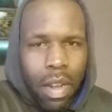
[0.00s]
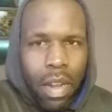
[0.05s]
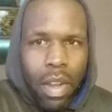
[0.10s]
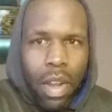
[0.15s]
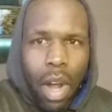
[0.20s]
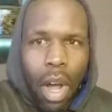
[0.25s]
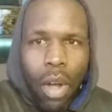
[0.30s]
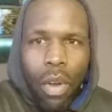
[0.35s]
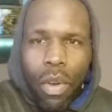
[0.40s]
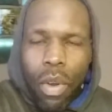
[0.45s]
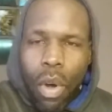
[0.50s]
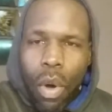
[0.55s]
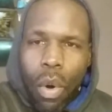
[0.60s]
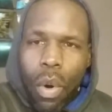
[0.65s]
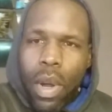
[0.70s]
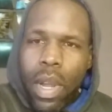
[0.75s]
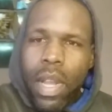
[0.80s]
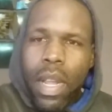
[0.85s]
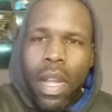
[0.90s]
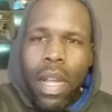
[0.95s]
The
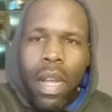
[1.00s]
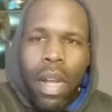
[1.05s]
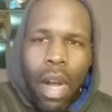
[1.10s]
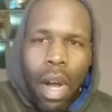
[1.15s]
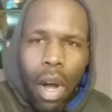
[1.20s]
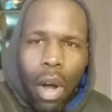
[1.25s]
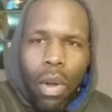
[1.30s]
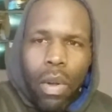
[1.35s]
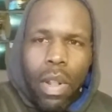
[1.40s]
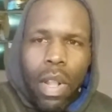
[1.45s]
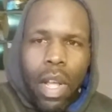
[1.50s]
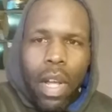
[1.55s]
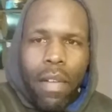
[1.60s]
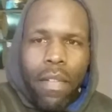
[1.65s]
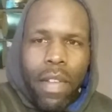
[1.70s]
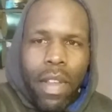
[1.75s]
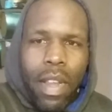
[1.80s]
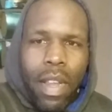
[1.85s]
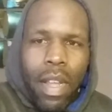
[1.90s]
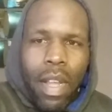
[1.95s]
all-knowing,
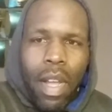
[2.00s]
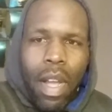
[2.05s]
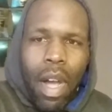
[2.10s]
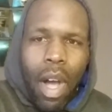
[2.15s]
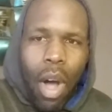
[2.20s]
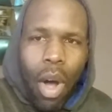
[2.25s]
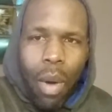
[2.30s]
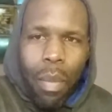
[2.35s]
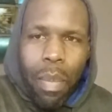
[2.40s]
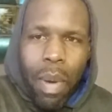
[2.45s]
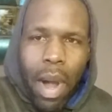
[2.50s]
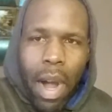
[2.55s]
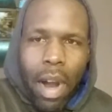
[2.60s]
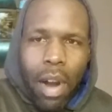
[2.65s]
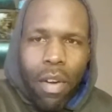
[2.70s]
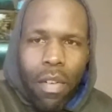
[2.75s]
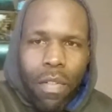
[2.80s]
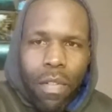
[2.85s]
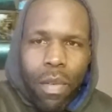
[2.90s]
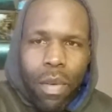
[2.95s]
all-loving,
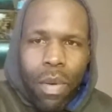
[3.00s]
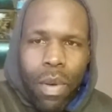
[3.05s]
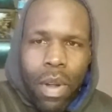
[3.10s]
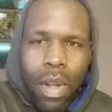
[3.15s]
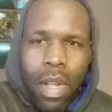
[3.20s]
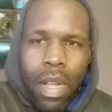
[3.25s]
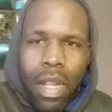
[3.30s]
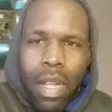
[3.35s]
all-powerful,